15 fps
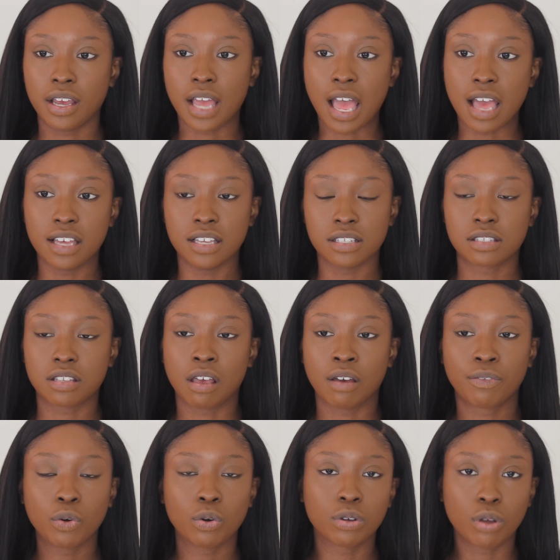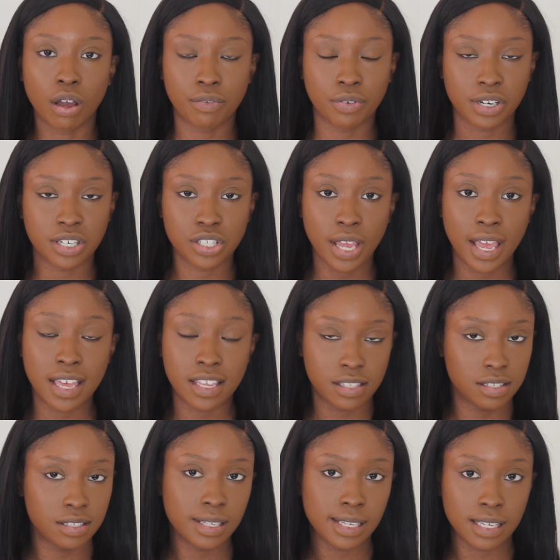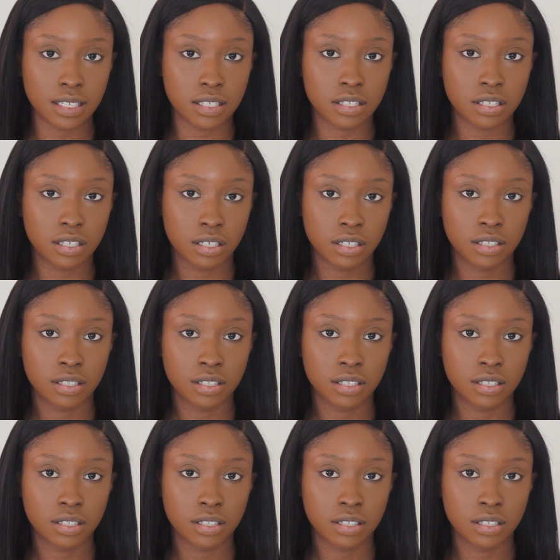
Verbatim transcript: as full coverage as this.